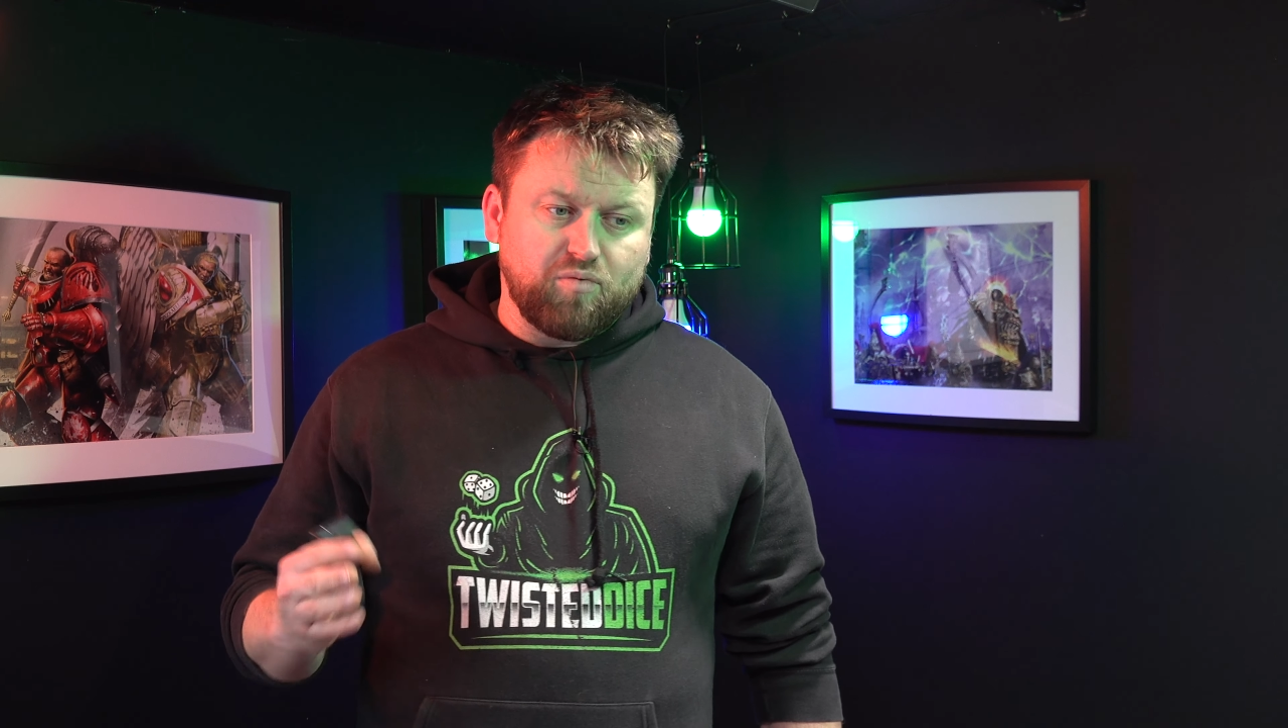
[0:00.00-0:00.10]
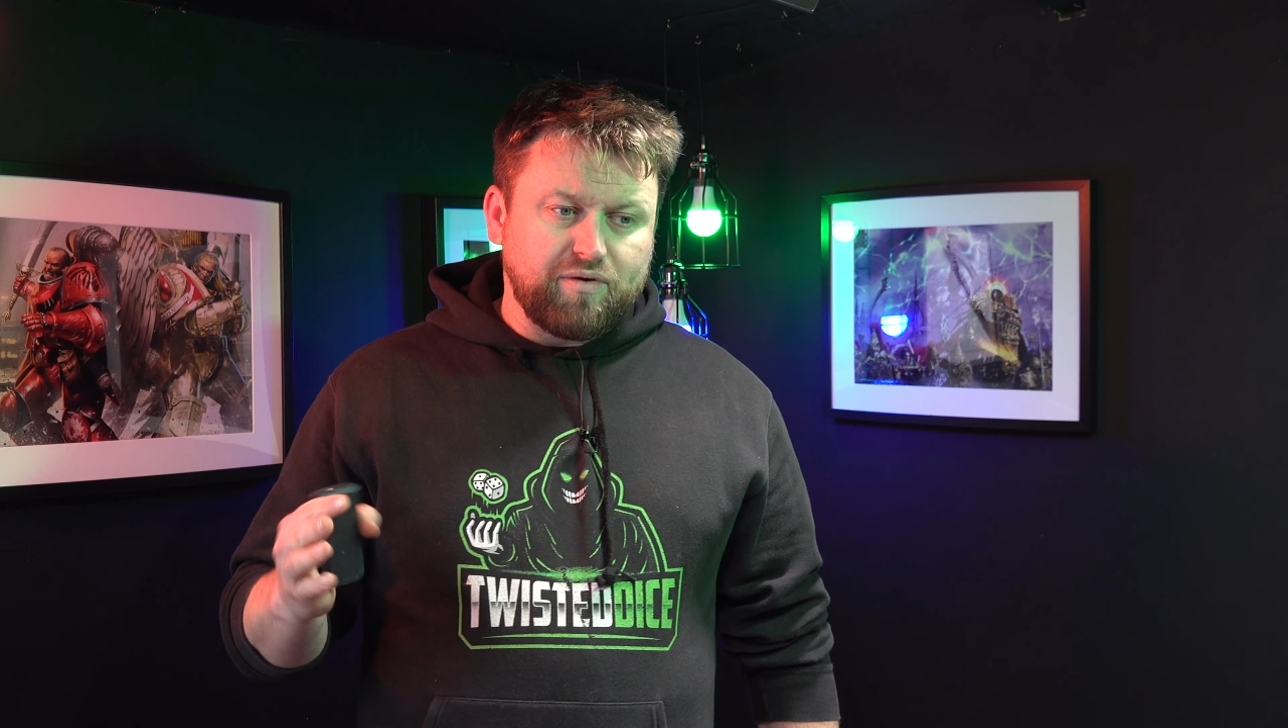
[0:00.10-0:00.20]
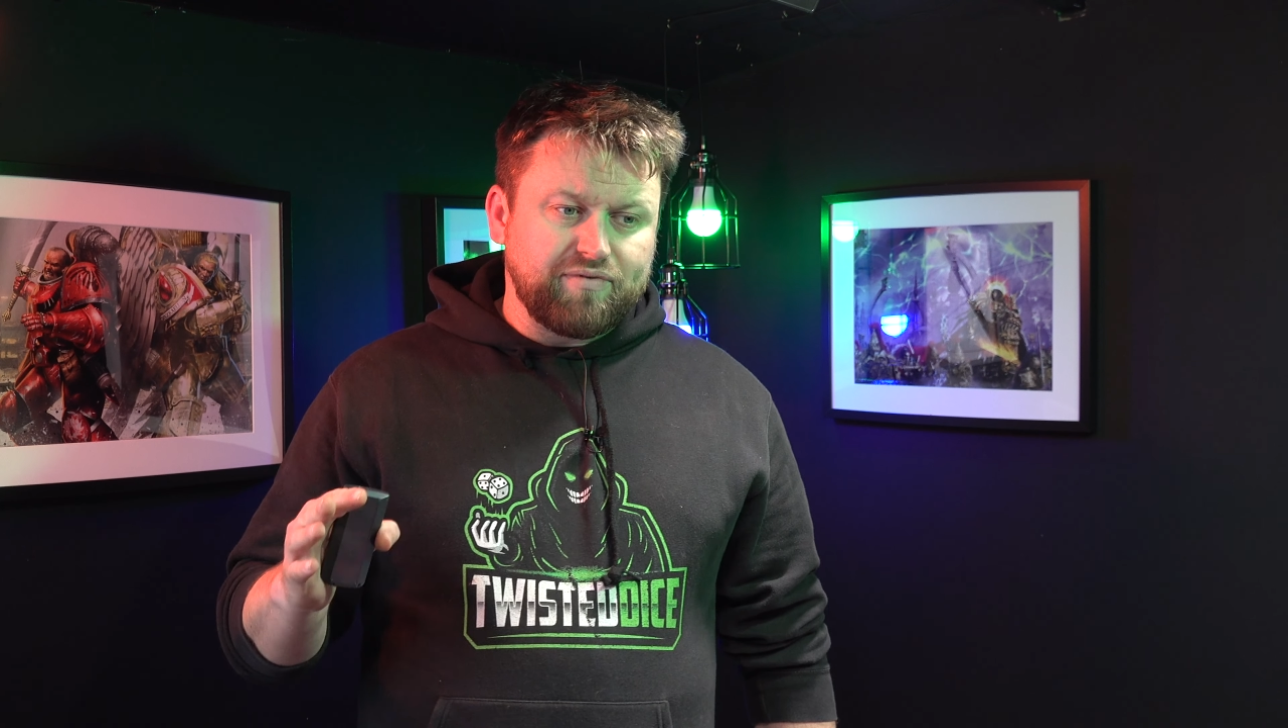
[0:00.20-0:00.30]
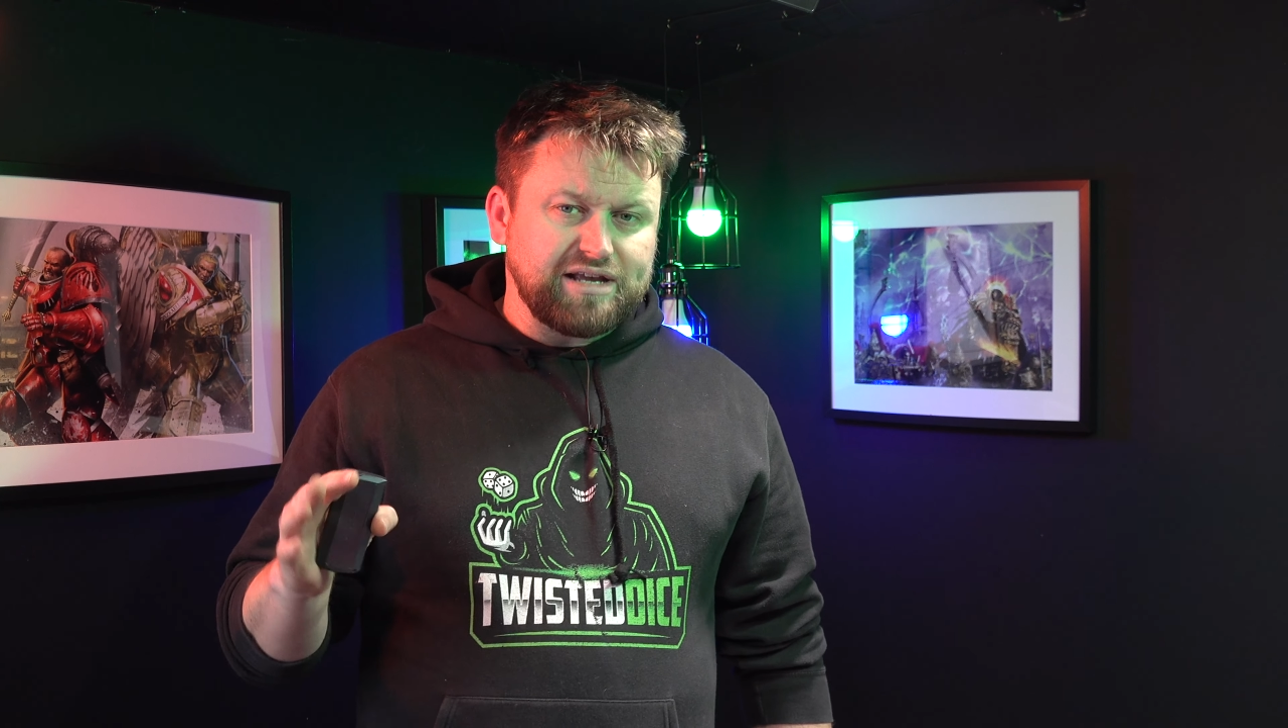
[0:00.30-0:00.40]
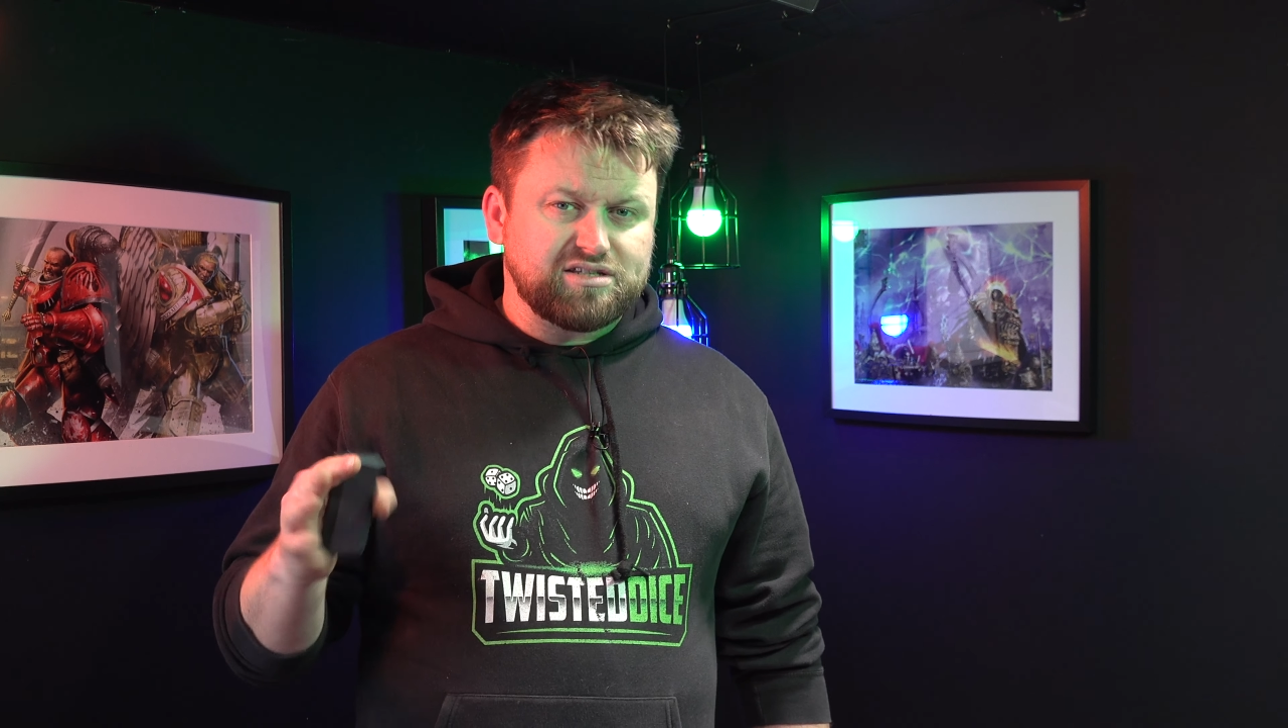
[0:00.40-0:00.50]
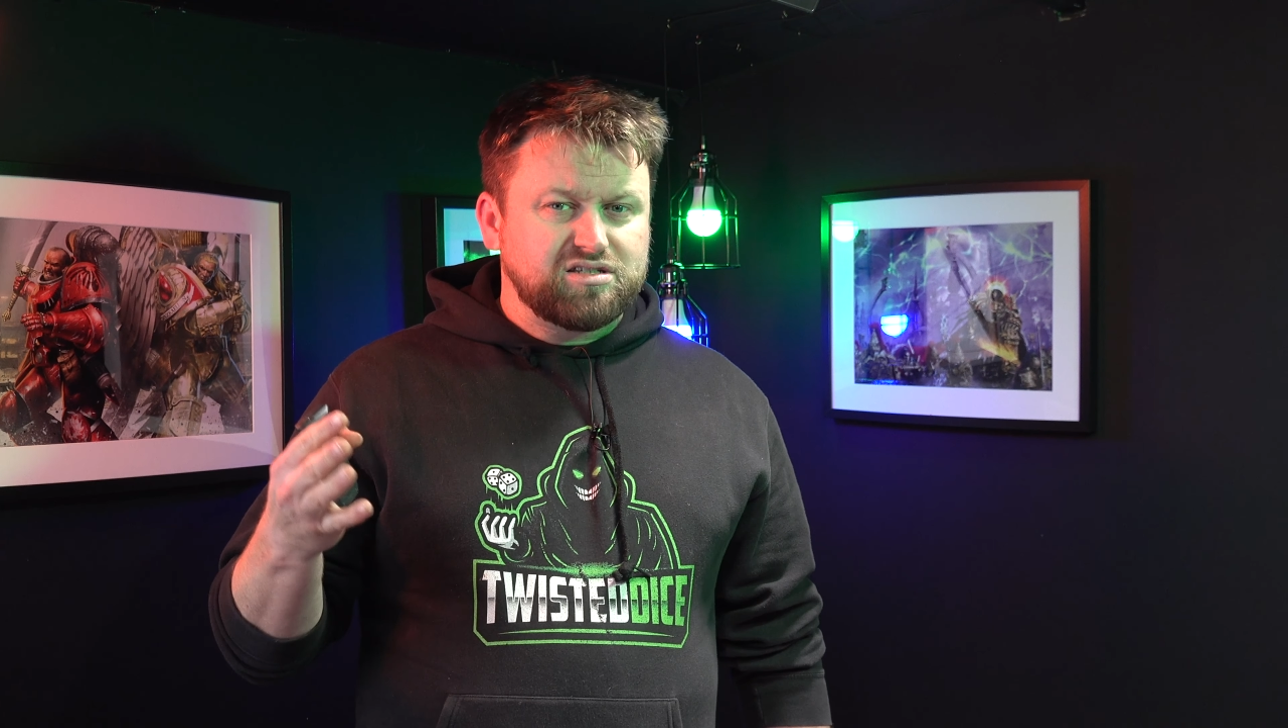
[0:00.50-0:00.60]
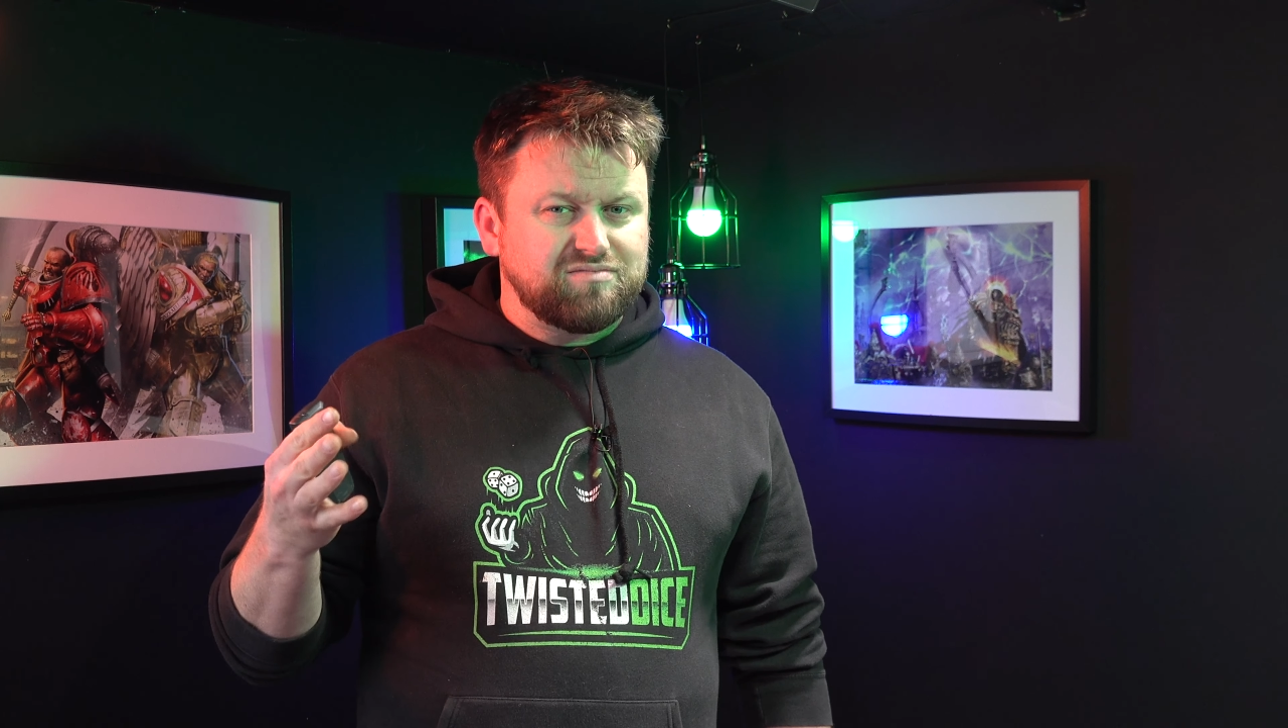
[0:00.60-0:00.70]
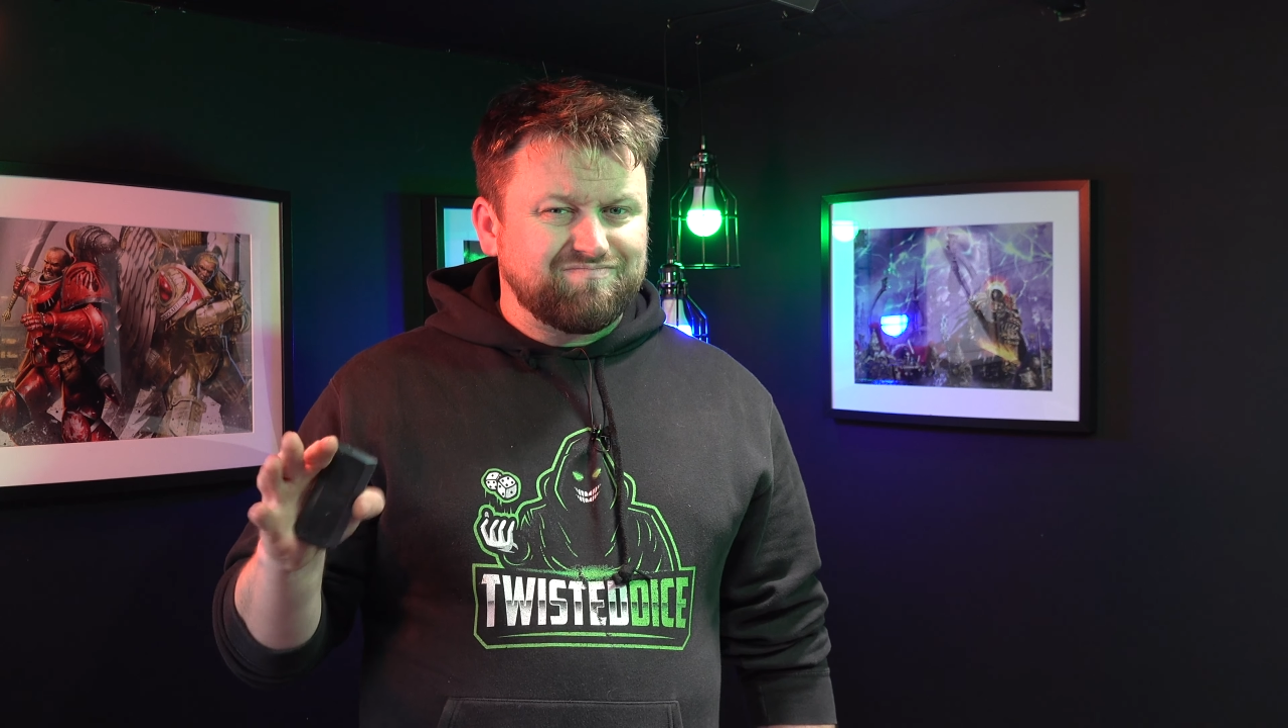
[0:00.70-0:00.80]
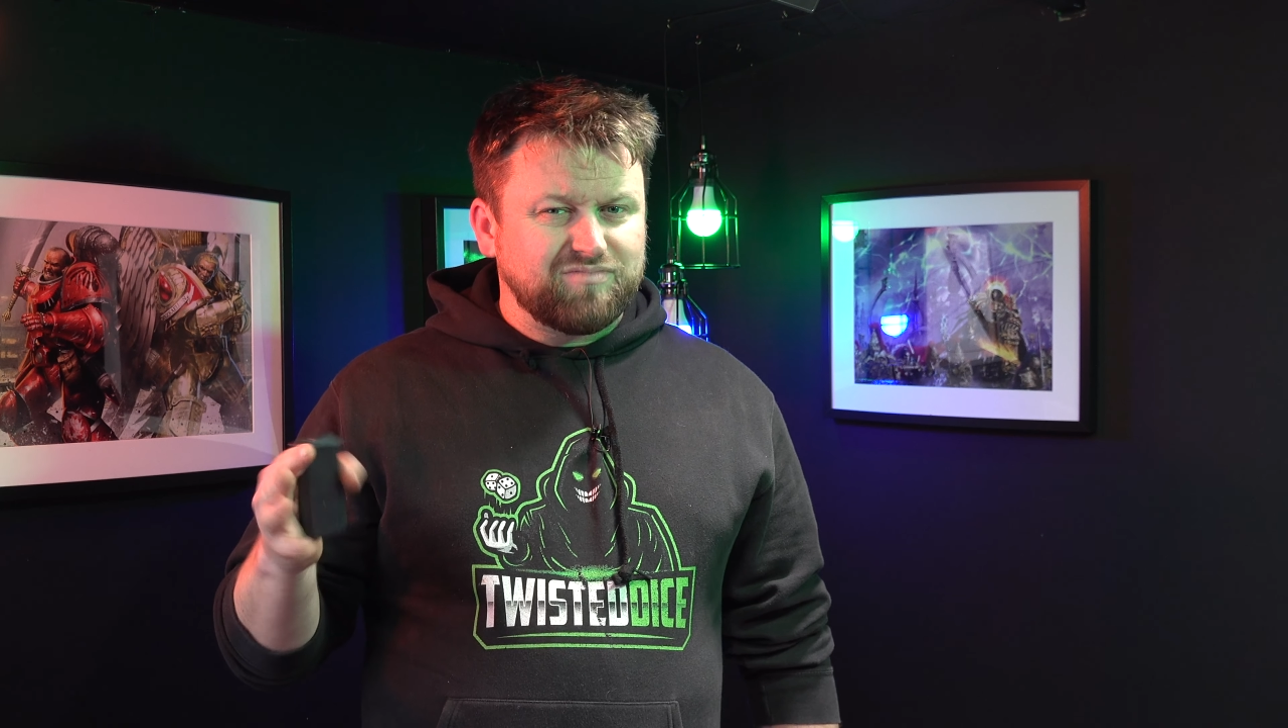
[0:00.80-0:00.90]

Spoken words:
whether that's